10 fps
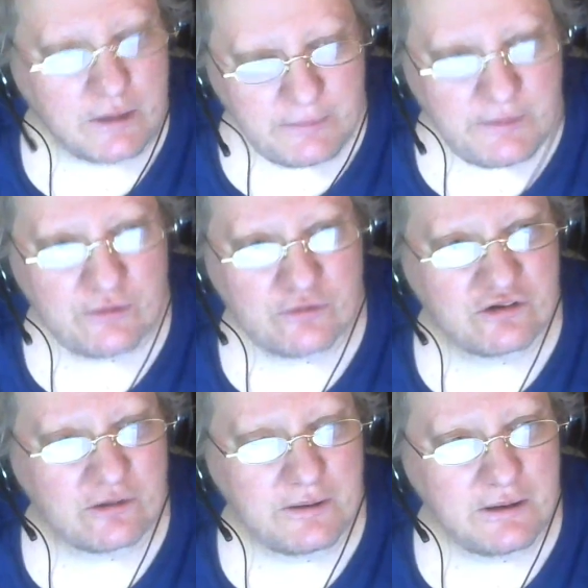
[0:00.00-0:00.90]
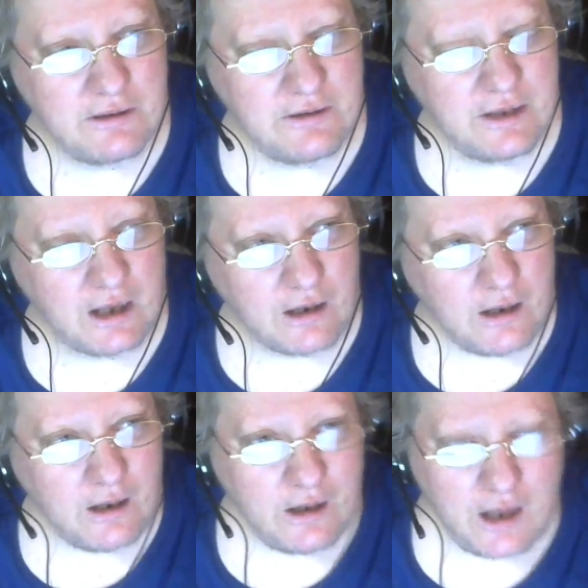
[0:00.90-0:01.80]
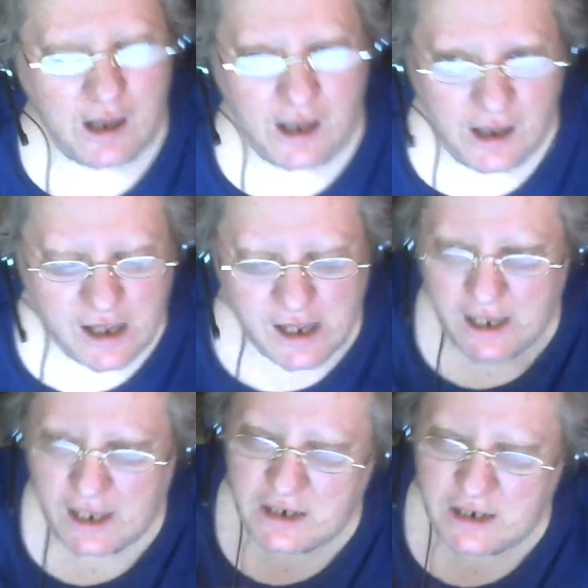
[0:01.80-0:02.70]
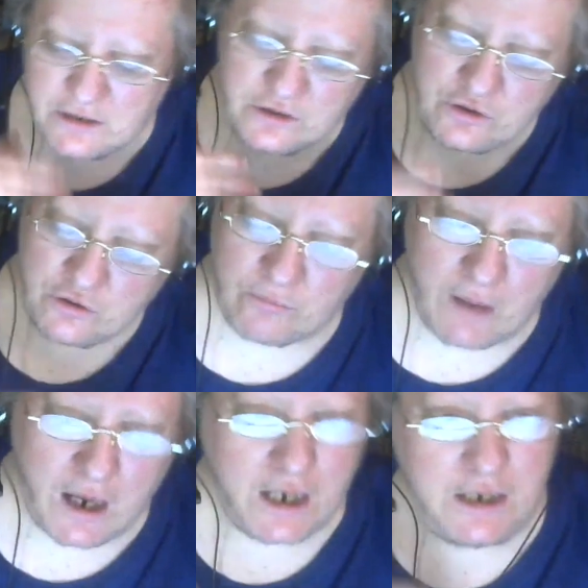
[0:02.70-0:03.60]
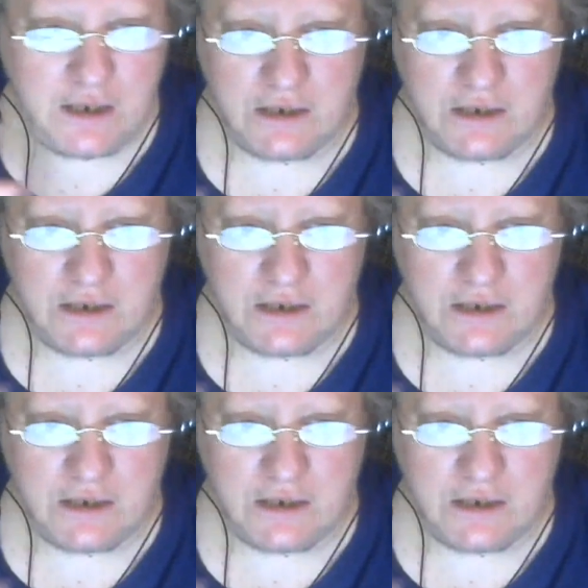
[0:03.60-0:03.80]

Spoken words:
Maybe there's something in that. And your mind.